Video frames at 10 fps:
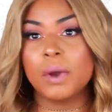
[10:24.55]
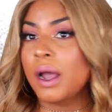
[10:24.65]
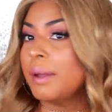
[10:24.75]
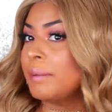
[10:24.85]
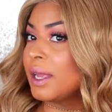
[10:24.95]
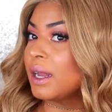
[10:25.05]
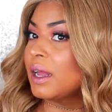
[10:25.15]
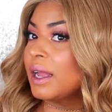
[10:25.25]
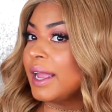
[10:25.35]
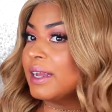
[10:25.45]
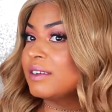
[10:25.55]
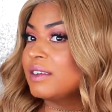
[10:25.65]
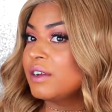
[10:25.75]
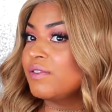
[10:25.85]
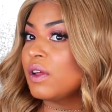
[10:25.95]
I mean, it
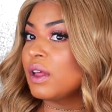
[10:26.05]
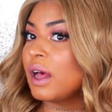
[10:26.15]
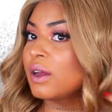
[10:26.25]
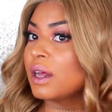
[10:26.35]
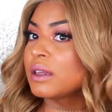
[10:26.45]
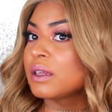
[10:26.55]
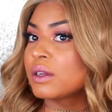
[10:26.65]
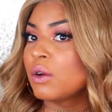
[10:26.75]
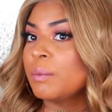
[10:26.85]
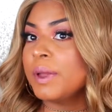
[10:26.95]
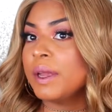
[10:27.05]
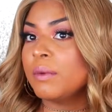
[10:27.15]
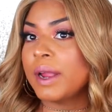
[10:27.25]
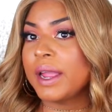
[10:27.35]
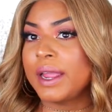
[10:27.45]
did fall out a little
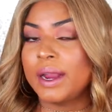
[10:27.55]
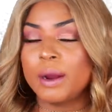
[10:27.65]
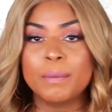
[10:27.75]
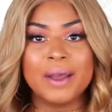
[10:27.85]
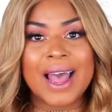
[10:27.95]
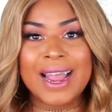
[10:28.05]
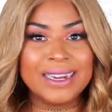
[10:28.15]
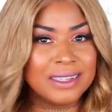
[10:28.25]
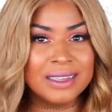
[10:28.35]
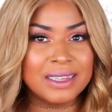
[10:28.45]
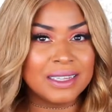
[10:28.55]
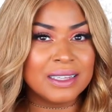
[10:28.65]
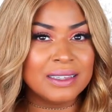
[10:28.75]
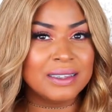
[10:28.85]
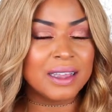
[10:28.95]
bit right here, but I did
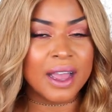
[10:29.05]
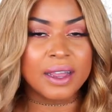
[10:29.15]
this